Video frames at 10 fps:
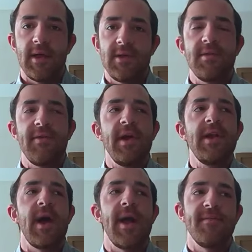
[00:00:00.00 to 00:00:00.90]
So it's a very
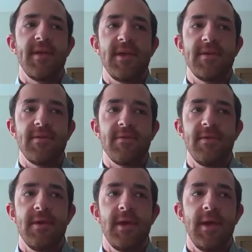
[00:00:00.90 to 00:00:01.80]
non-invasive
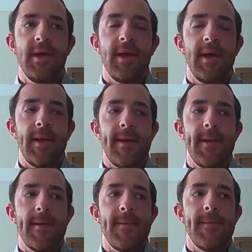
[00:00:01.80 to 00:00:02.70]

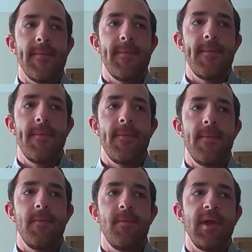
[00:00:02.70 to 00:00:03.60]

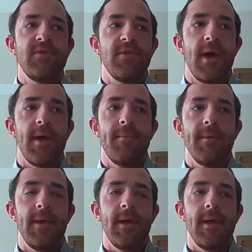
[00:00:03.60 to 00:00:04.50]
rate
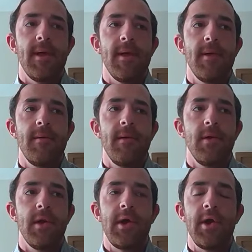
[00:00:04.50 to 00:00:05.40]
drop
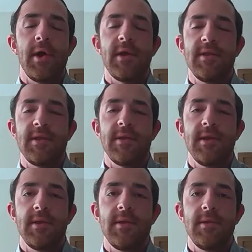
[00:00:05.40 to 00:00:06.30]
or occurrence
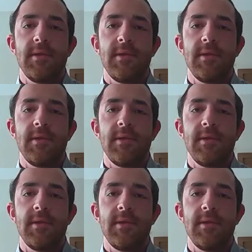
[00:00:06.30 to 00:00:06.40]
that